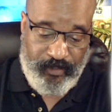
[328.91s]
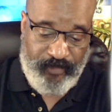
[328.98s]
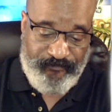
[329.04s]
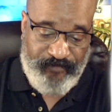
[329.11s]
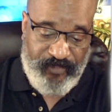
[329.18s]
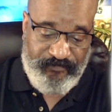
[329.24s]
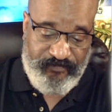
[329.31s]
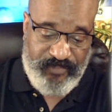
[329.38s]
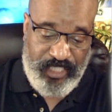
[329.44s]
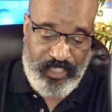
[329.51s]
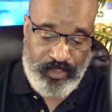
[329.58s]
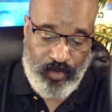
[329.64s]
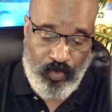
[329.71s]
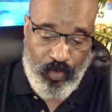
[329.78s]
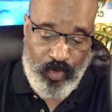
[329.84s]

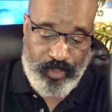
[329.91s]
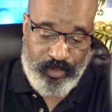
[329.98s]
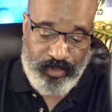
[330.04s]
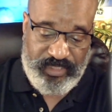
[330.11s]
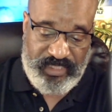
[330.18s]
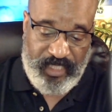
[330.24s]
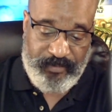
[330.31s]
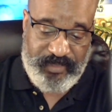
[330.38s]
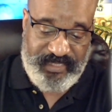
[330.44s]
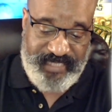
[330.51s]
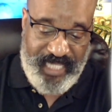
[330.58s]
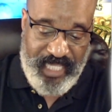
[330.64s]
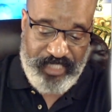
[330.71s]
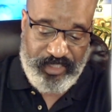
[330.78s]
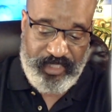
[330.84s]
15th order
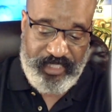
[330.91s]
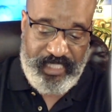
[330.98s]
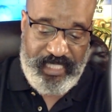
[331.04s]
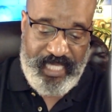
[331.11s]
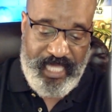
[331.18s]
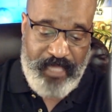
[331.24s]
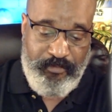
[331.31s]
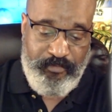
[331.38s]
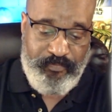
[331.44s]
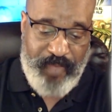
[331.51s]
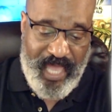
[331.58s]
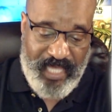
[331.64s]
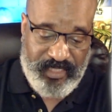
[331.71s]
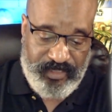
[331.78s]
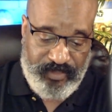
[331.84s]
substantially
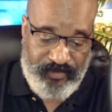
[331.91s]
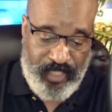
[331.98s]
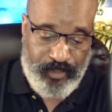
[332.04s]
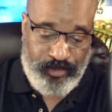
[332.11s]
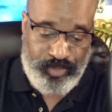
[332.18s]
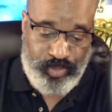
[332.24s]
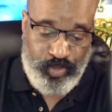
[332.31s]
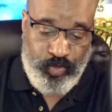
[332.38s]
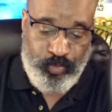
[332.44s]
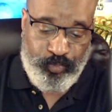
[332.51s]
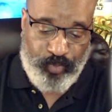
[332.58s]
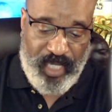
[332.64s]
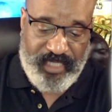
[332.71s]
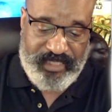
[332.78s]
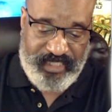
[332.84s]
impacts their due
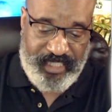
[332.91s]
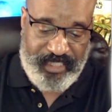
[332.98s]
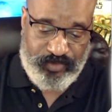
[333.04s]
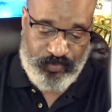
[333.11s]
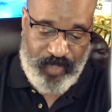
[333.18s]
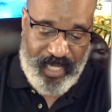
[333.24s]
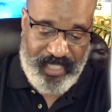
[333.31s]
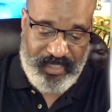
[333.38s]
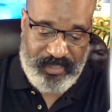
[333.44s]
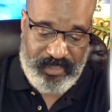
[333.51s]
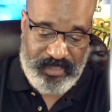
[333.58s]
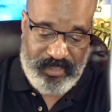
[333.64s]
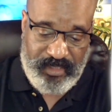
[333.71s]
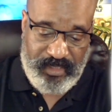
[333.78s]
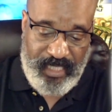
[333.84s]
process
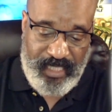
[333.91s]
rights